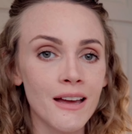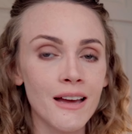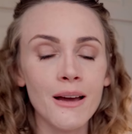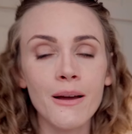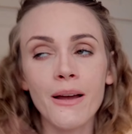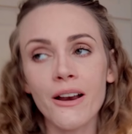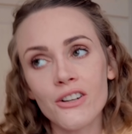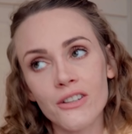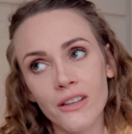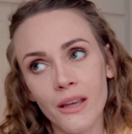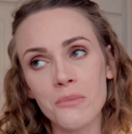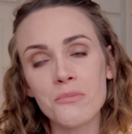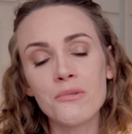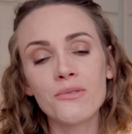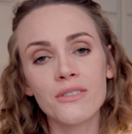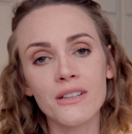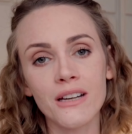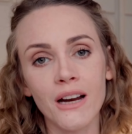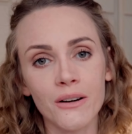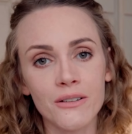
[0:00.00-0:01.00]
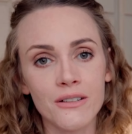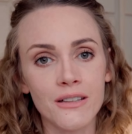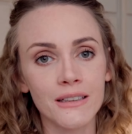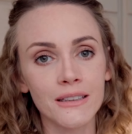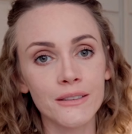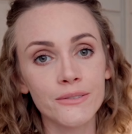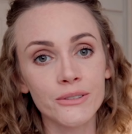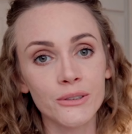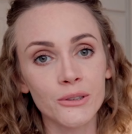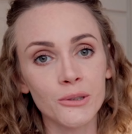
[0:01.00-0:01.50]
Actually, I moved it out to the
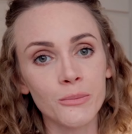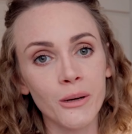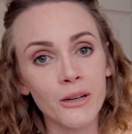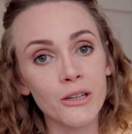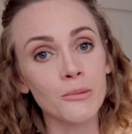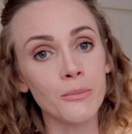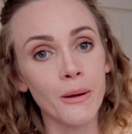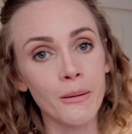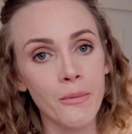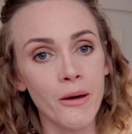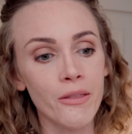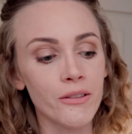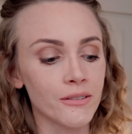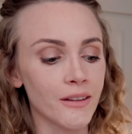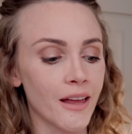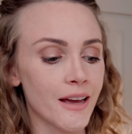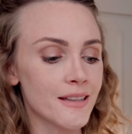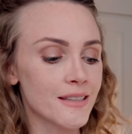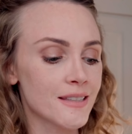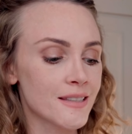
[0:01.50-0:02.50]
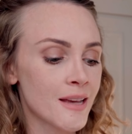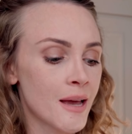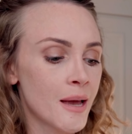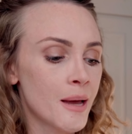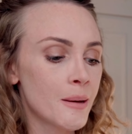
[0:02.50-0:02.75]
living room under my mother lights,